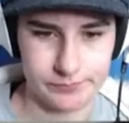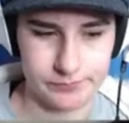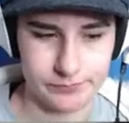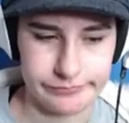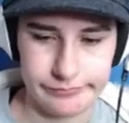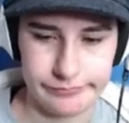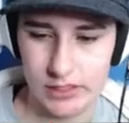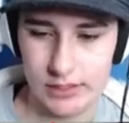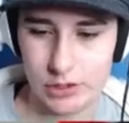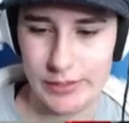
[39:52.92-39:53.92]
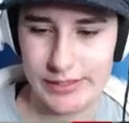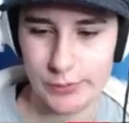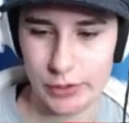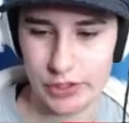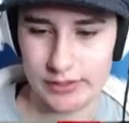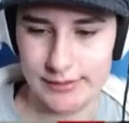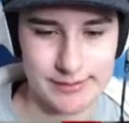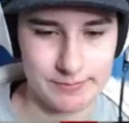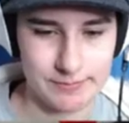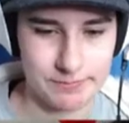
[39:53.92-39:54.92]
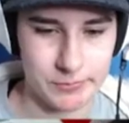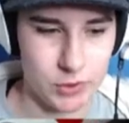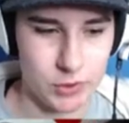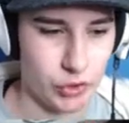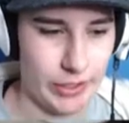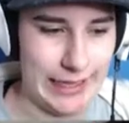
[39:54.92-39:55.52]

The toilet's broken. That's great.